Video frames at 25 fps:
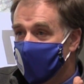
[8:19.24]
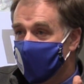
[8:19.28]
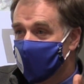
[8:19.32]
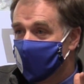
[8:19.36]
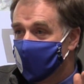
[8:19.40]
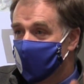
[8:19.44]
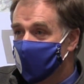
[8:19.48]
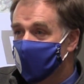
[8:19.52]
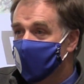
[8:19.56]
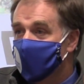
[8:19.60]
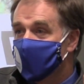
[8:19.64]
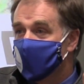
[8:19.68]
a year
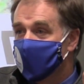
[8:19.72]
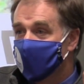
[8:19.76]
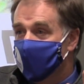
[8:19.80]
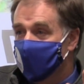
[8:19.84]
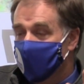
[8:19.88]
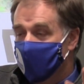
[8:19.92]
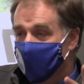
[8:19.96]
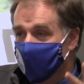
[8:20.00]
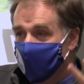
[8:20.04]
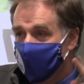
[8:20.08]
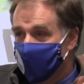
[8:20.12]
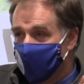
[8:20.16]
tuition
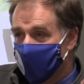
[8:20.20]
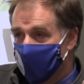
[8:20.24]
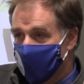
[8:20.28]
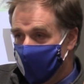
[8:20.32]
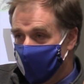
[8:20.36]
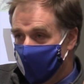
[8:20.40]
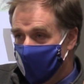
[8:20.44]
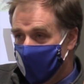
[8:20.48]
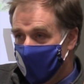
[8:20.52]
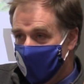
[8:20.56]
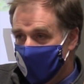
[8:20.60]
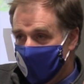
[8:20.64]
bill
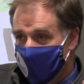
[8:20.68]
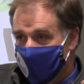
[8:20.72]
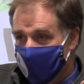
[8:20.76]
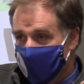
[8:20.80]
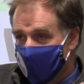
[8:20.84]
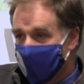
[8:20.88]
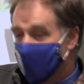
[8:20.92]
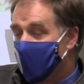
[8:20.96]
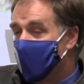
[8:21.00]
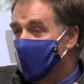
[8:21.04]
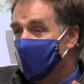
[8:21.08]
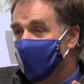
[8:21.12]
from
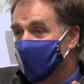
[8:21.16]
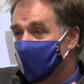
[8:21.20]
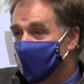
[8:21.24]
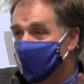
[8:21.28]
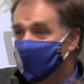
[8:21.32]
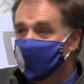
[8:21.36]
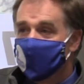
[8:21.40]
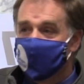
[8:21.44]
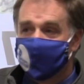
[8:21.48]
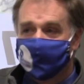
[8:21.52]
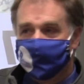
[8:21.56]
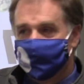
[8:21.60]

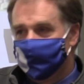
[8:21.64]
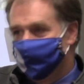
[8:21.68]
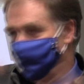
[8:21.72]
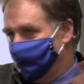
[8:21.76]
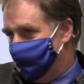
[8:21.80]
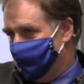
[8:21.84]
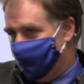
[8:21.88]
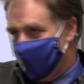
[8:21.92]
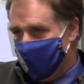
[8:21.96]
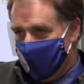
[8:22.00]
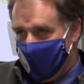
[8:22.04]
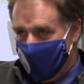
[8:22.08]
college,
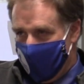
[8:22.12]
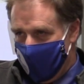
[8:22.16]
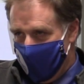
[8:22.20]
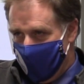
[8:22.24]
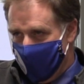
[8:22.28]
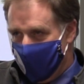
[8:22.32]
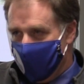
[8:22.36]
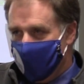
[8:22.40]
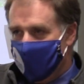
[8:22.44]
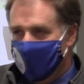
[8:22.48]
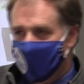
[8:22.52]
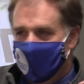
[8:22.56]

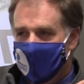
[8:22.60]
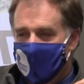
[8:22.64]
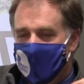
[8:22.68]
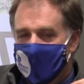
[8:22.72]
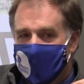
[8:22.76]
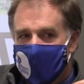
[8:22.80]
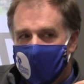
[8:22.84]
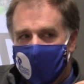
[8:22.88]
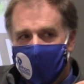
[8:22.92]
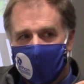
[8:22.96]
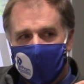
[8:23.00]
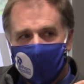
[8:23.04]
say,
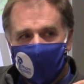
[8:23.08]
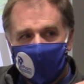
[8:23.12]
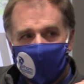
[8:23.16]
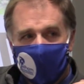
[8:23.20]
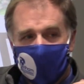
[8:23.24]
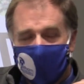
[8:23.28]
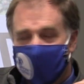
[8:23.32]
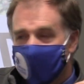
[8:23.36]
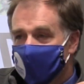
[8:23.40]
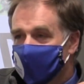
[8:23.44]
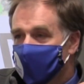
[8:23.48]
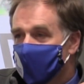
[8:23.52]

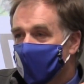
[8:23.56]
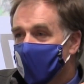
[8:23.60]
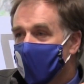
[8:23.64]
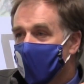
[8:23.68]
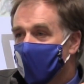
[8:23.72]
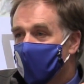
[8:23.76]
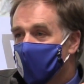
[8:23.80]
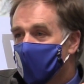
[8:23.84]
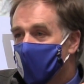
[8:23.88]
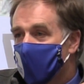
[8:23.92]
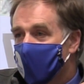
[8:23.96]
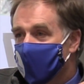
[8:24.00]
and you've
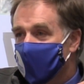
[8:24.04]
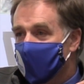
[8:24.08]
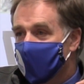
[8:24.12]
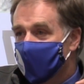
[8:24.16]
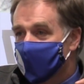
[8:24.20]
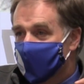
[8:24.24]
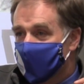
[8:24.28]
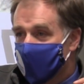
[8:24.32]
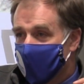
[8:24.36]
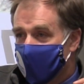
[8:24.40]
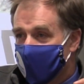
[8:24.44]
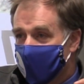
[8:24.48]
got 1
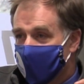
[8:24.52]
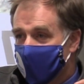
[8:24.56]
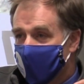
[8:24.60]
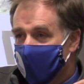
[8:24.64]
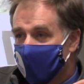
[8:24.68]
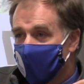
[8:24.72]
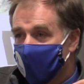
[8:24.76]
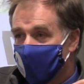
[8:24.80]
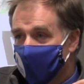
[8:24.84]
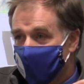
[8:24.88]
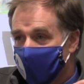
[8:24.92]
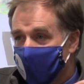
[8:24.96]
year taken
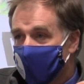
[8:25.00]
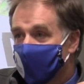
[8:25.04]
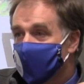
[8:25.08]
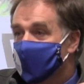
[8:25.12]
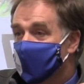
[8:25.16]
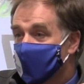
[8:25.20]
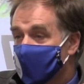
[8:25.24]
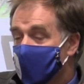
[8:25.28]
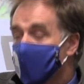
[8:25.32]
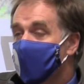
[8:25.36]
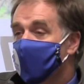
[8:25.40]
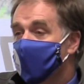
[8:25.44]
care of, that
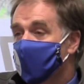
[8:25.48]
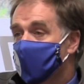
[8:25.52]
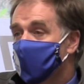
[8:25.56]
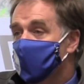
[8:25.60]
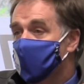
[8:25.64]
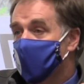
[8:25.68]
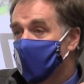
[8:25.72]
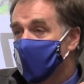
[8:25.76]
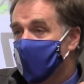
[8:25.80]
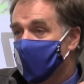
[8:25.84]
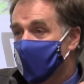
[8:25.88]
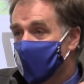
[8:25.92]
could save you
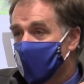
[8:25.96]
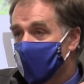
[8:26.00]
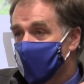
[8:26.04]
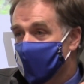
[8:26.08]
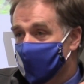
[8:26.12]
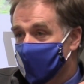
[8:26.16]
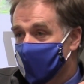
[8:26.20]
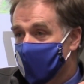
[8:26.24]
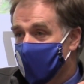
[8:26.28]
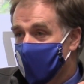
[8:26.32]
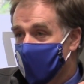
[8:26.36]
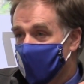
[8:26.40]

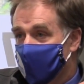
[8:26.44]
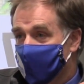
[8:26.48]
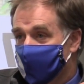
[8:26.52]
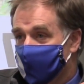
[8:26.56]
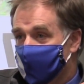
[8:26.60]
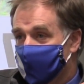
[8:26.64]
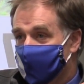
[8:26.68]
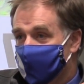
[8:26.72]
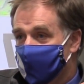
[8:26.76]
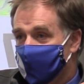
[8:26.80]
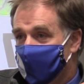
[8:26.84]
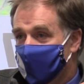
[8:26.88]

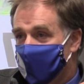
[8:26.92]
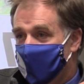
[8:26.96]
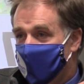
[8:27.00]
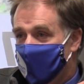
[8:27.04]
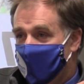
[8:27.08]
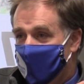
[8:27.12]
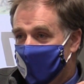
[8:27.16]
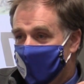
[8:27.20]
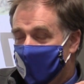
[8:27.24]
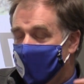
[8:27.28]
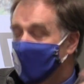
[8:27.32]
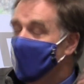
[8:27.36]
$20,000.
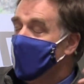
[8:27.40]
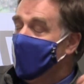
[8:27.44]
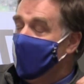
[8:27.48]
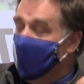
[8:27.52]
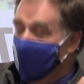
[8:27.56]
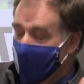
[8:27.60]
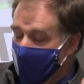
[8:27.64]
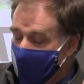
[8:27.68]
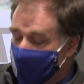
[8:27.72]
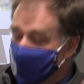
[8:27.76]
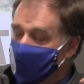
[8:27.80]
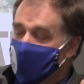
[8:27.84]

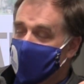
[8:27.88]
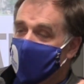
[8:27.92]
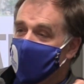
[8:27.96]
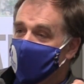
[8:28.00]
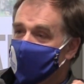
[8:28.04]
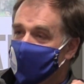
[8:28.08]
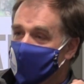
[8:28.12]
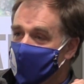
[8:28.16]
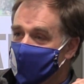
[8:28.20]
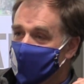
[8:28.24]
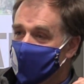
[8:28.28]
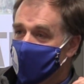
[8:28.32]
That's a
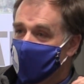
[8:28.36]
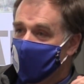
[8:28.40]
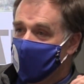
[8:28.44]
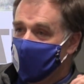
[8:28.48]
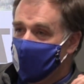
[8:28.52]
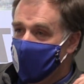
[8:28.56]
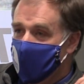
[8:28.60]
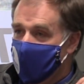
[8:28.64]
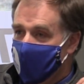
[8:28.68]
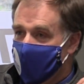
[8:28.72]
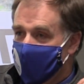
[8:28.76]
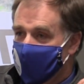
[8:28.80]
hefty chunk
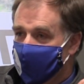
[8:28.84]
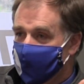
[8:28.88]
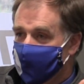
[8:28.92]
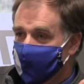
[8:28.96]
of money.